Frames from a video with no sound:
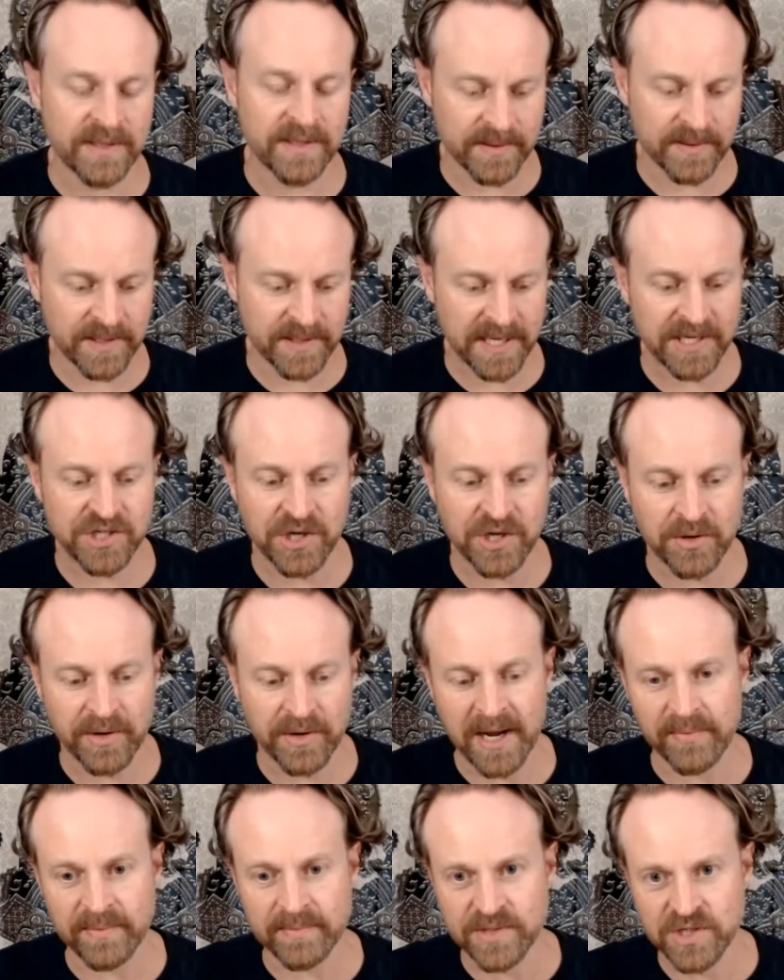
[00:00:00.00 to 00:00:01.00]
The teacher could
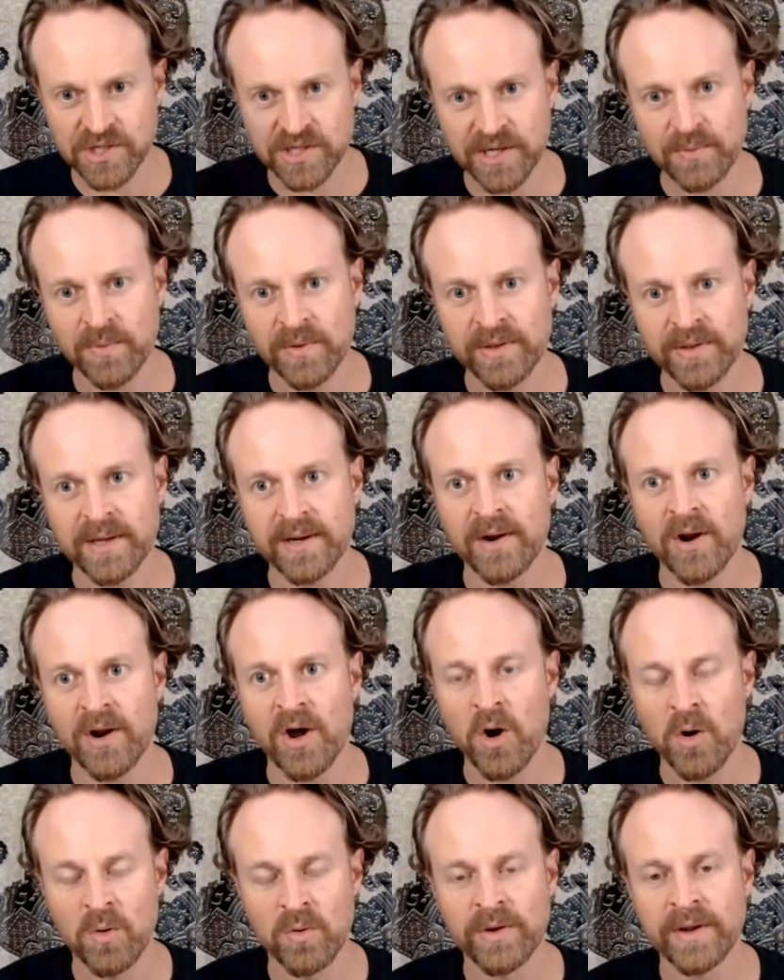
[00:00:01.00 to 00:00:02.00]
help them sit with it and
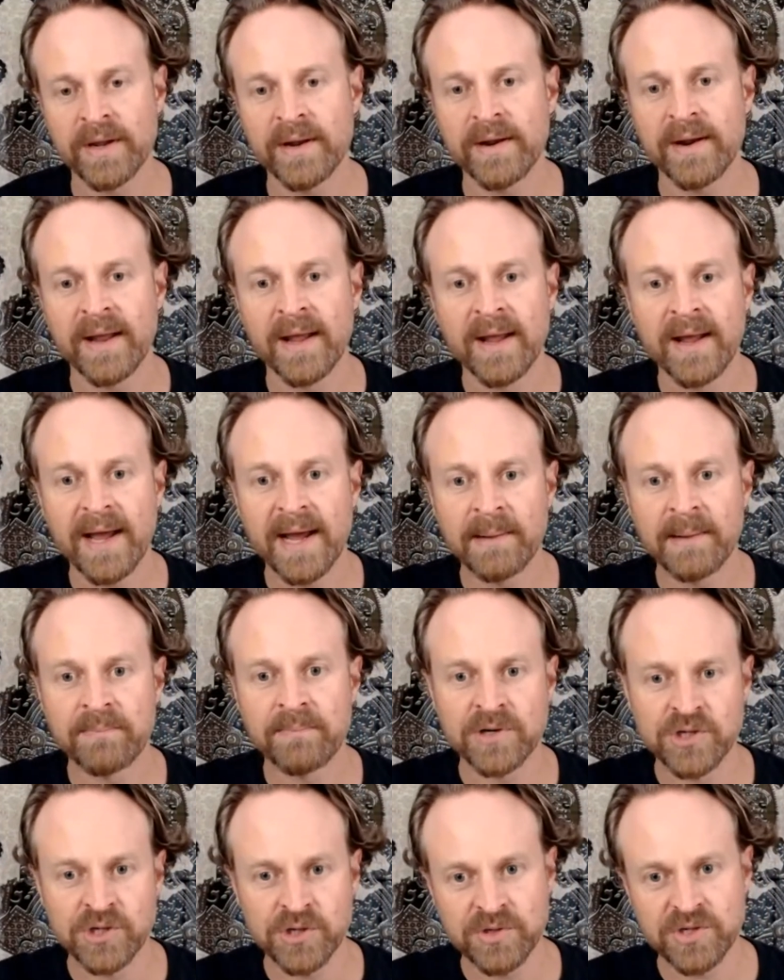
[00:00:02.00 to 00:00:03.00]
hold it and
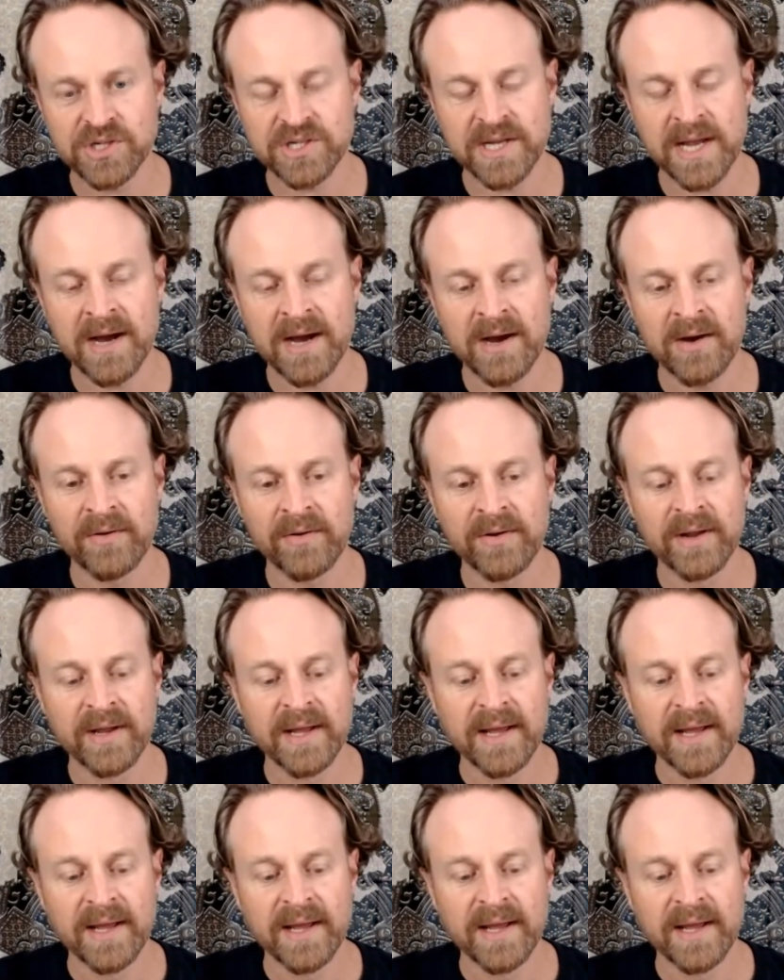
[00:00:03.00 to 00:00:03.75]
produce sound.